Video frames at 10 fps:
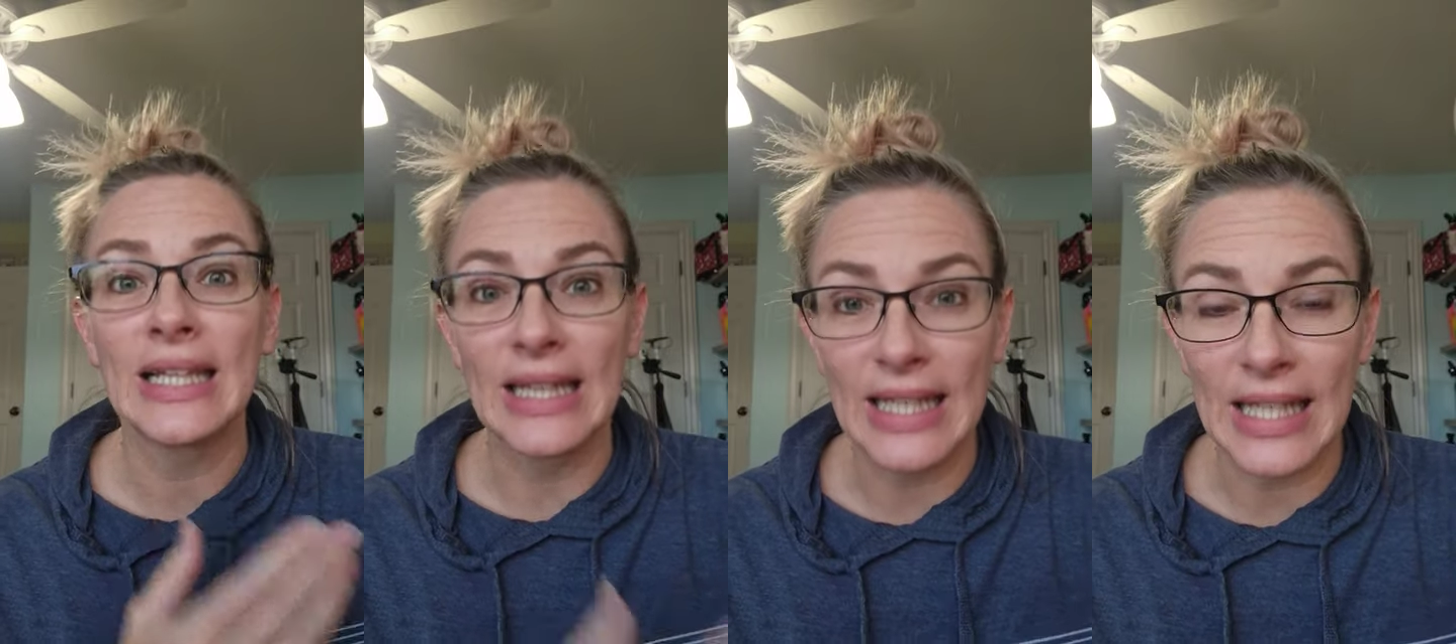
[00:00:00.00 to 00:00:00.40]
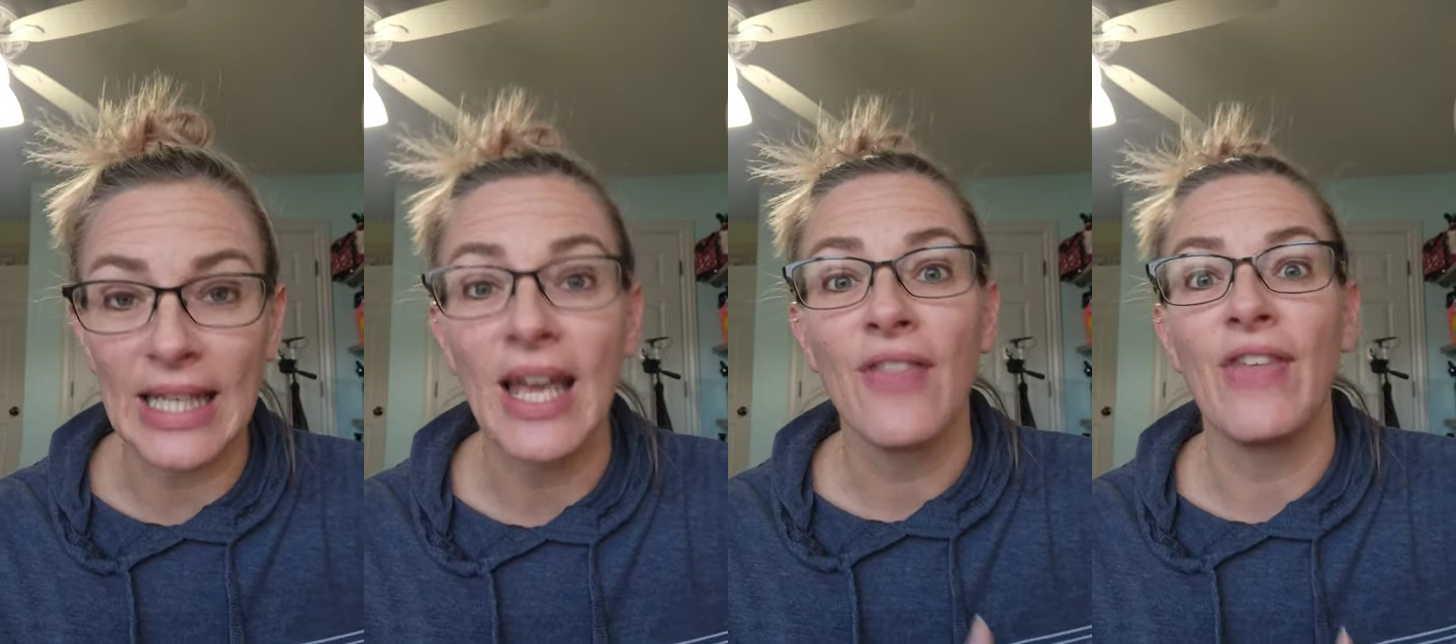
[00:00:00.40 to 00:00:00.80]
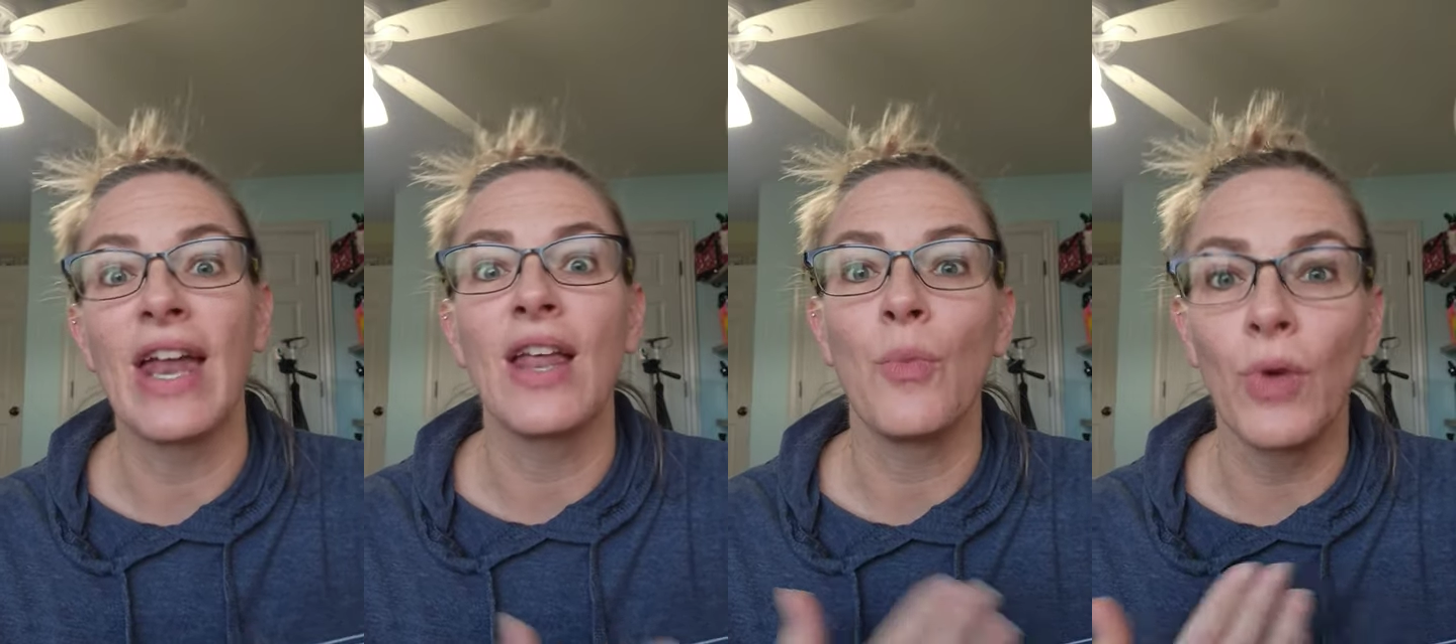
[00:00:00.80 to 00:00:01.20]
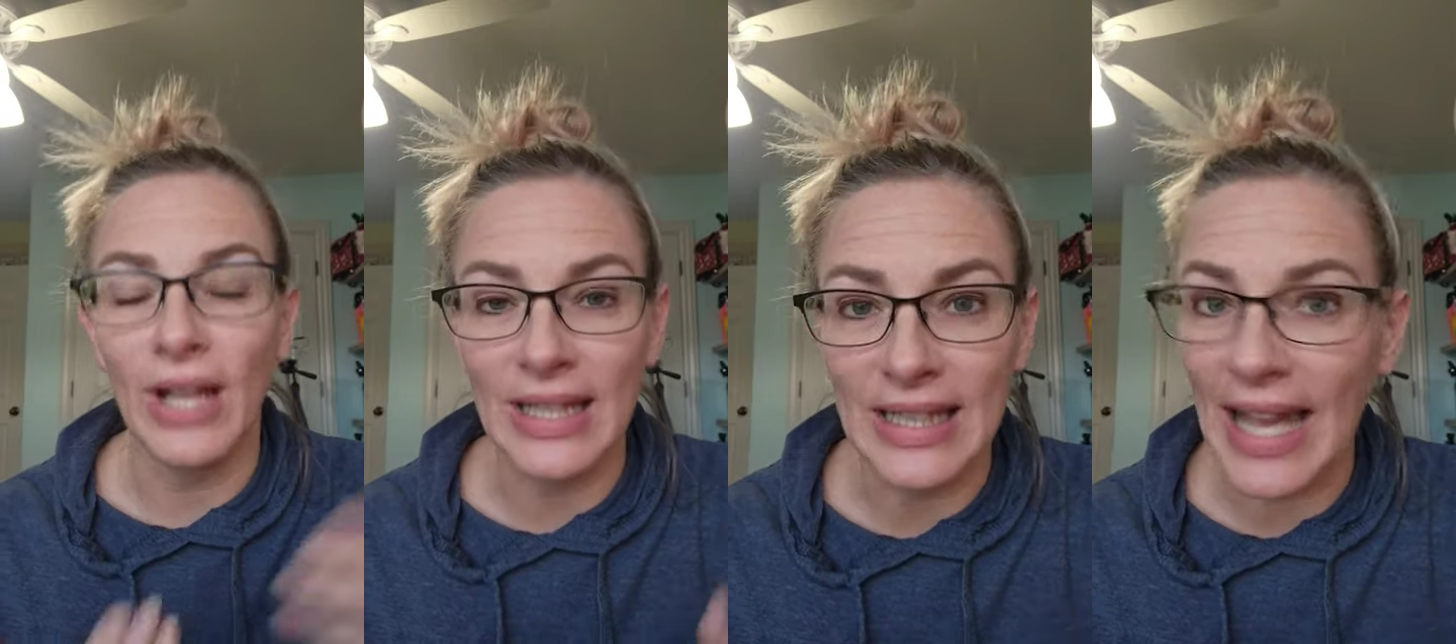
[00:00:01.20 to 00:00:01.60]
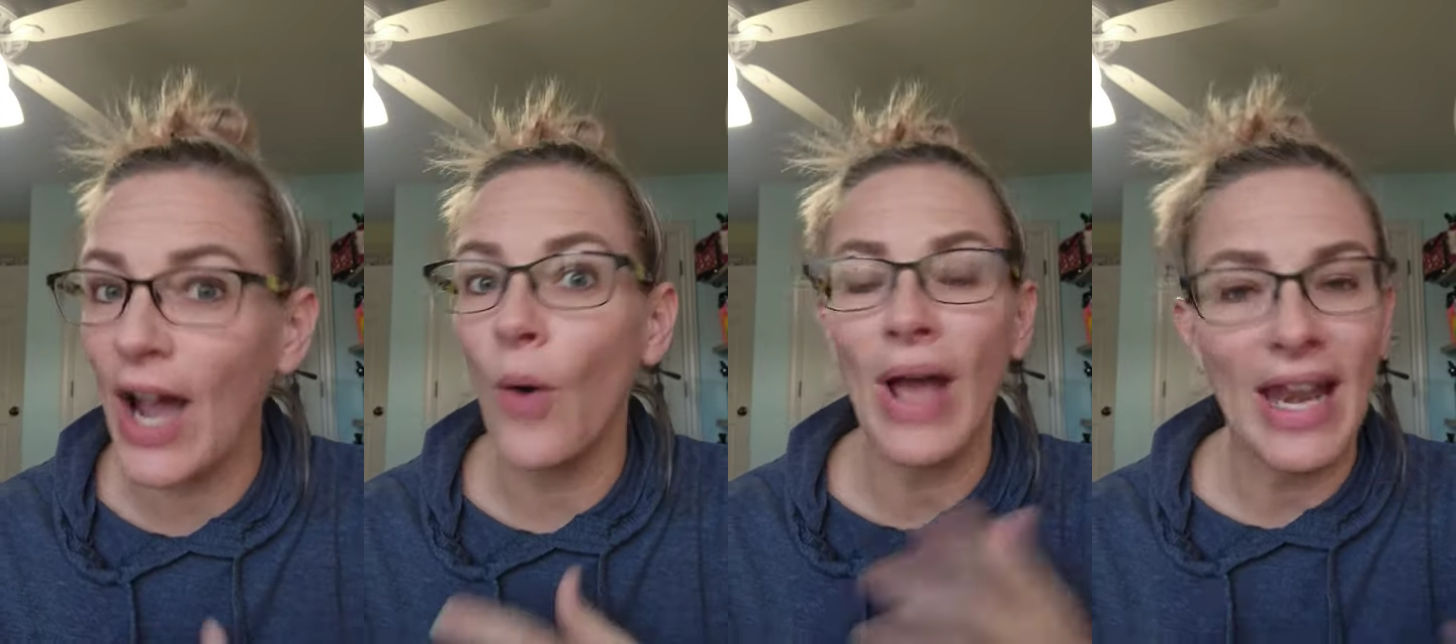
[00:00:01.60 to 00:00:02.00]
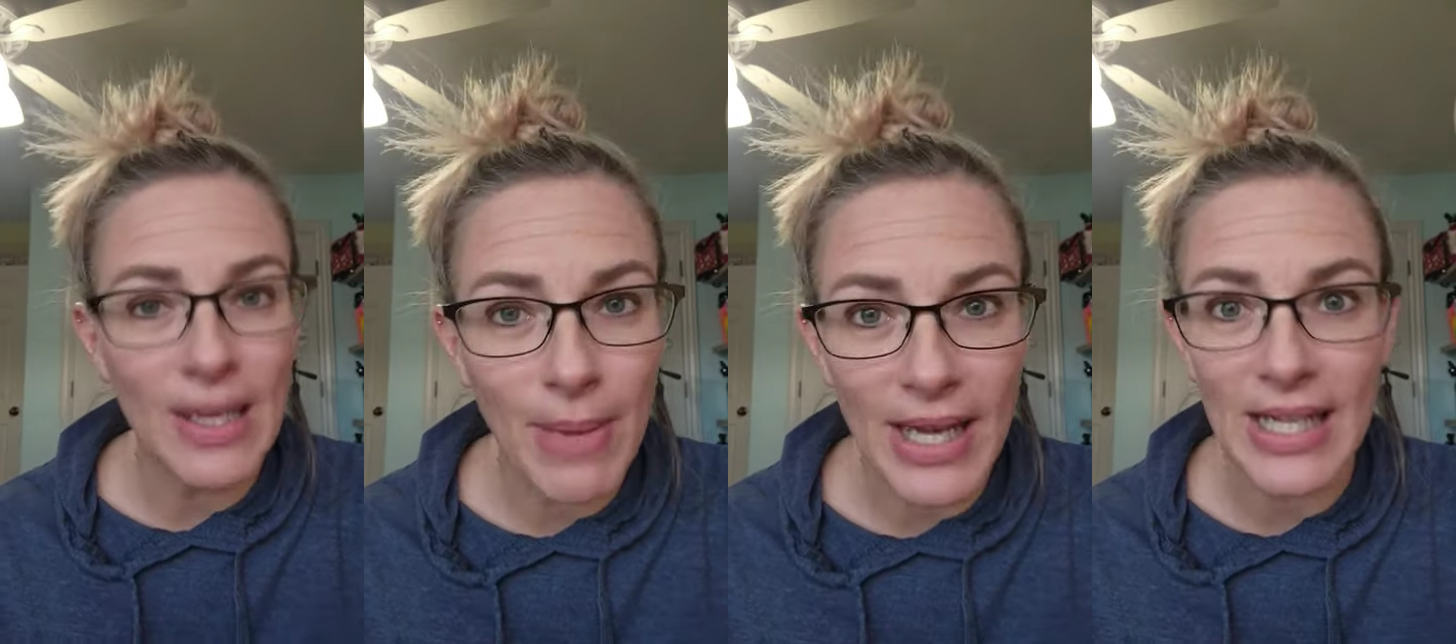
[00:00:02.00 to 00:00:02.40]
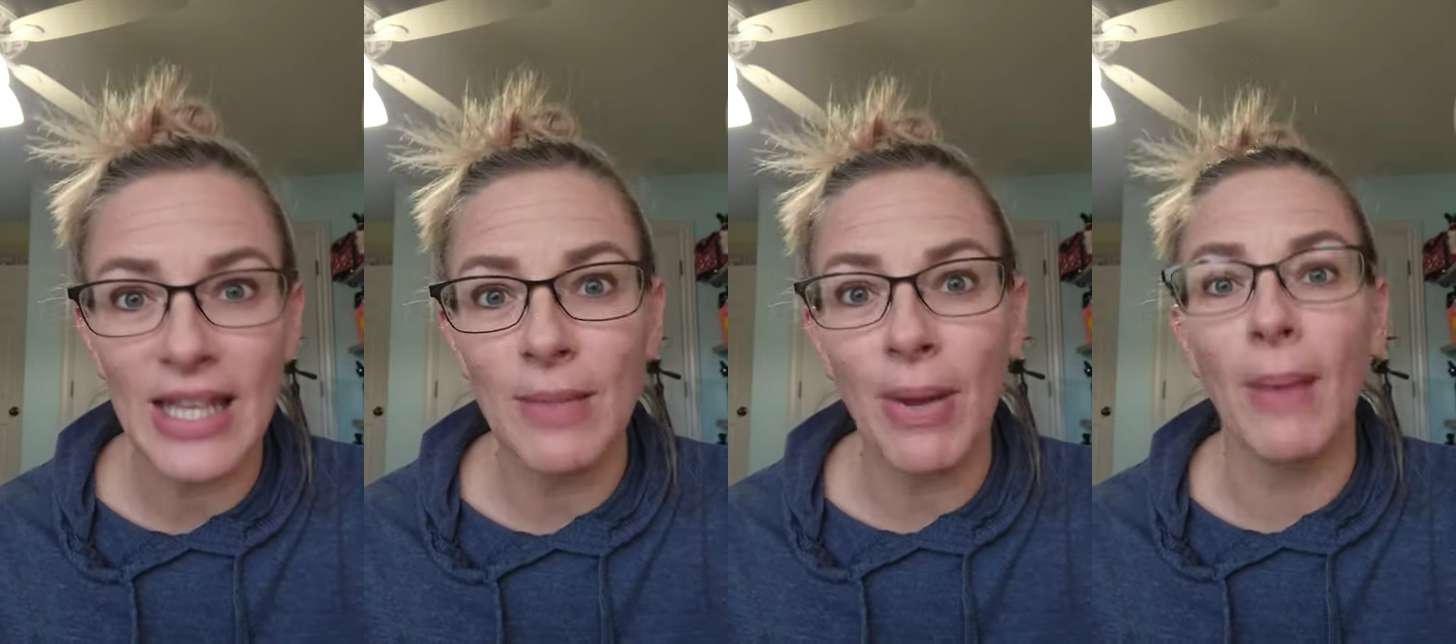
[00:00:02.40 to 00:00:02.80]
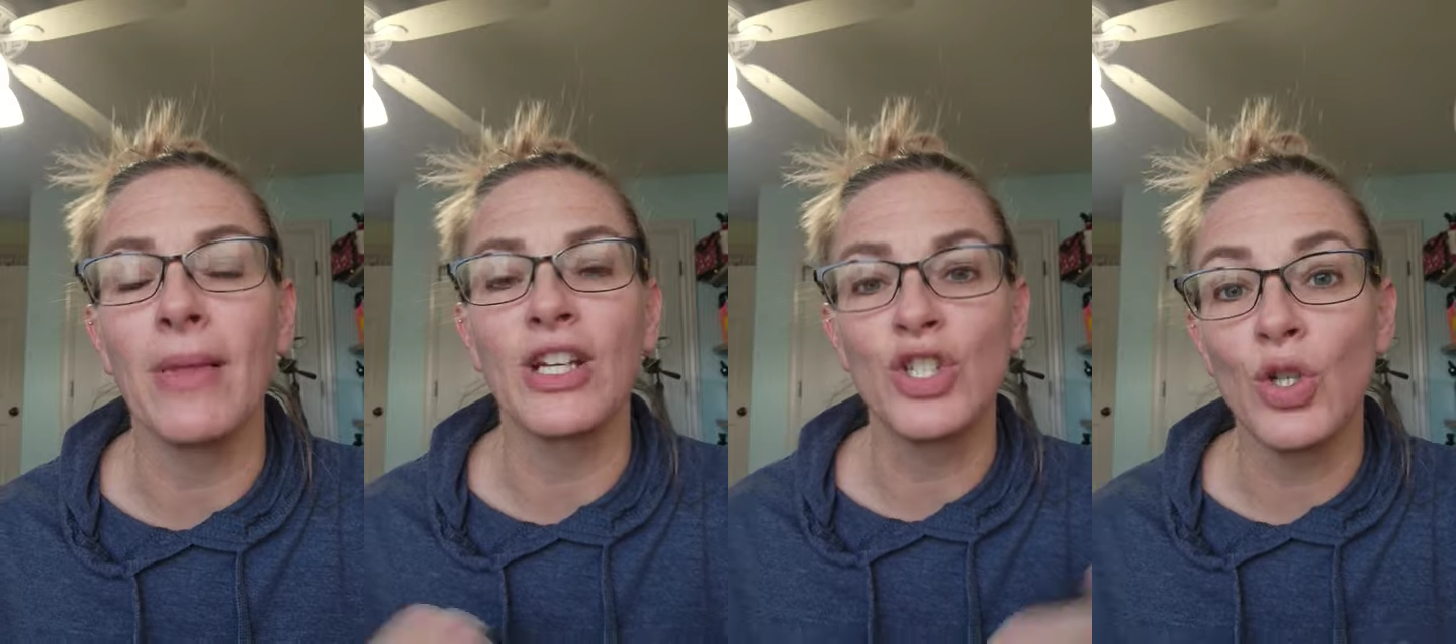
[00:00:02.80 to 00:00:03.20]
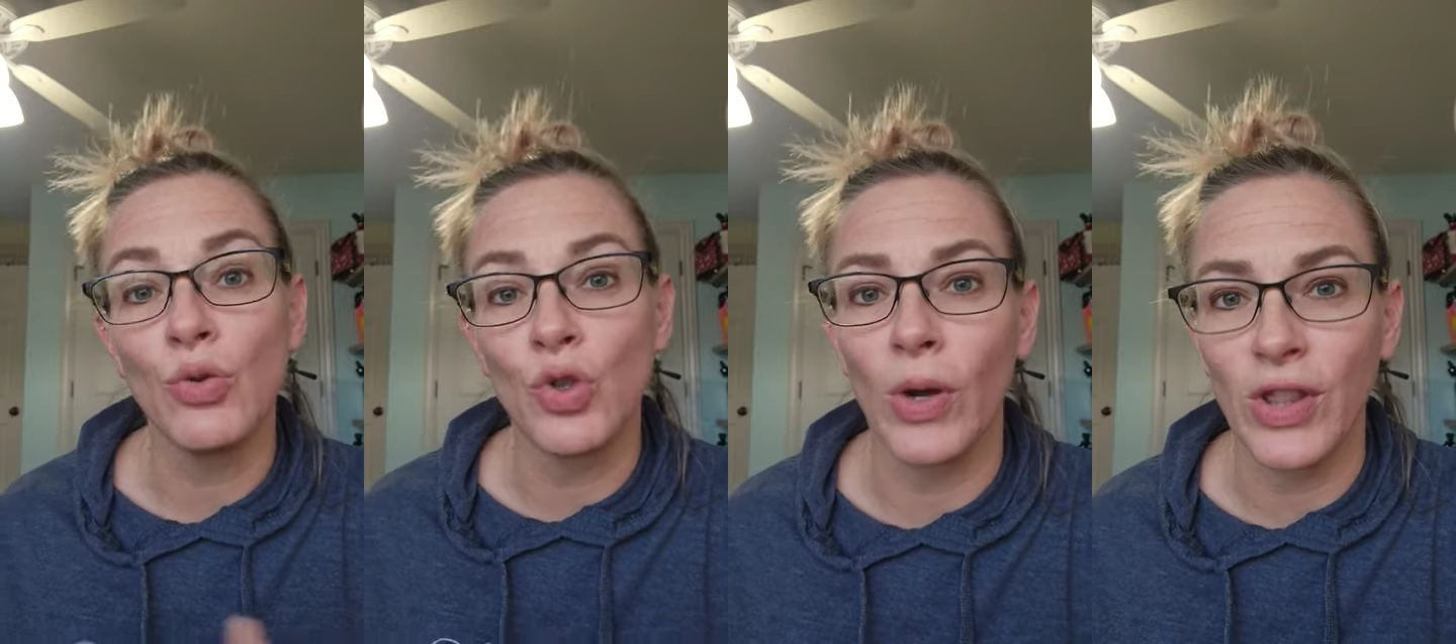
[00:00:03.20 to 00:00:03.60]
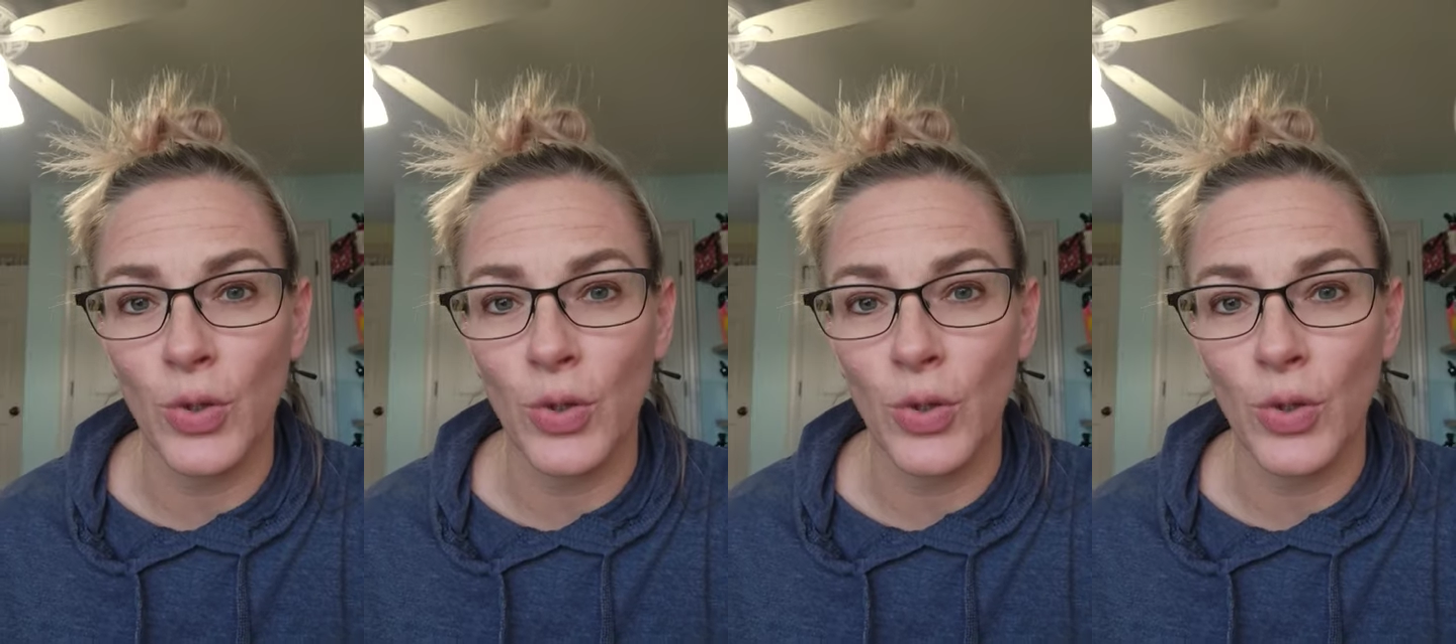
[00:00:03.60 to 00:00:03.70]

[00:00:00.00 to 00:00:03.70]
link that will allow anybody in the public to join